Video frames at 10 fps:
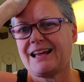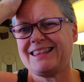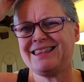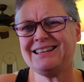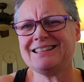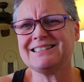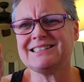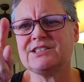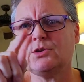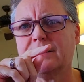I think this
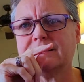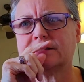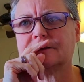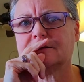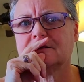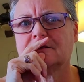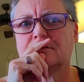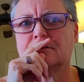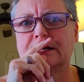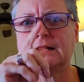is US
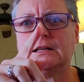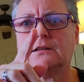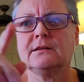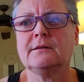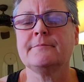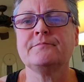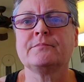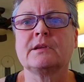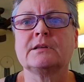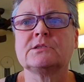money.
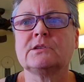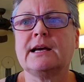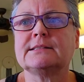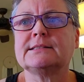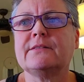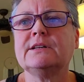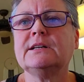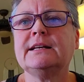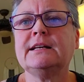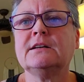So yeah,
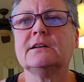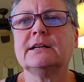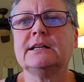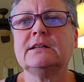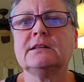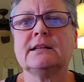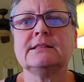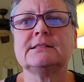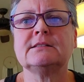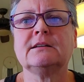$7.99. They
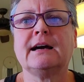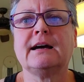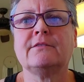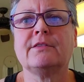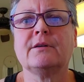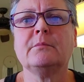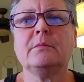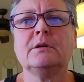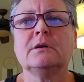still have them.